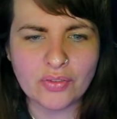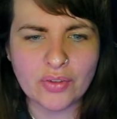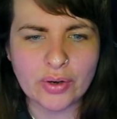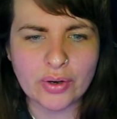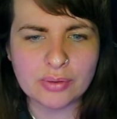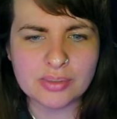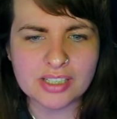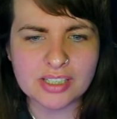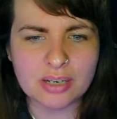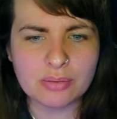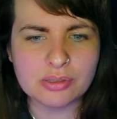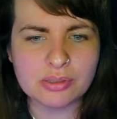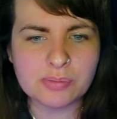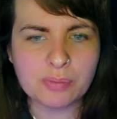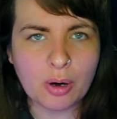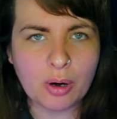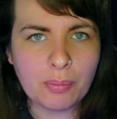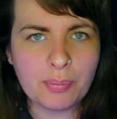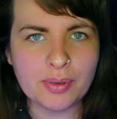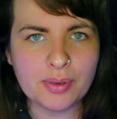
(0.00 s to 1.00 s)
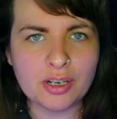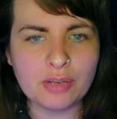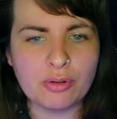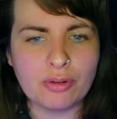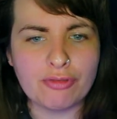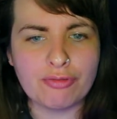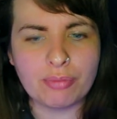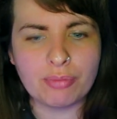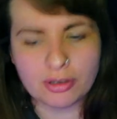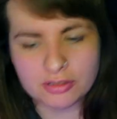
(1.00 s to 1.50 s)
the hotel was popular
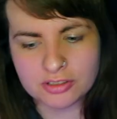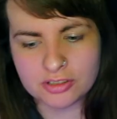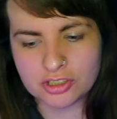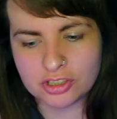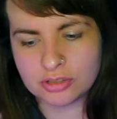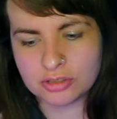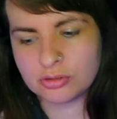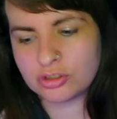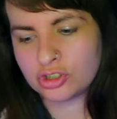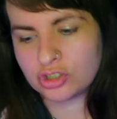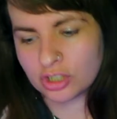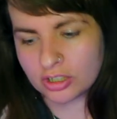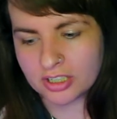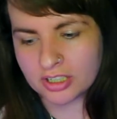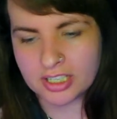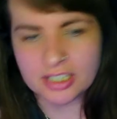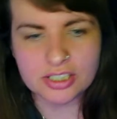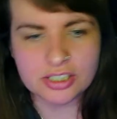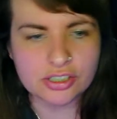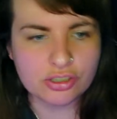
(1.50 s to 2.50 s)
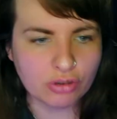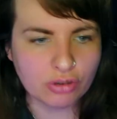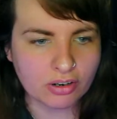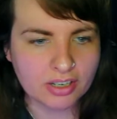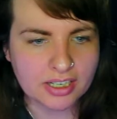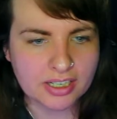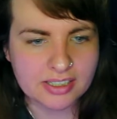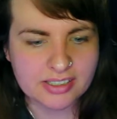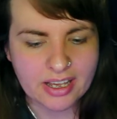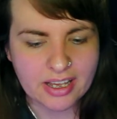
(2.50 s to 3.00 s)
with prostitutes, junkies,
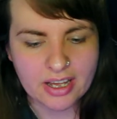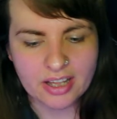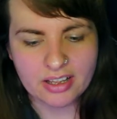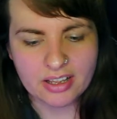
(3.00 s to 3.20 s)
druggies.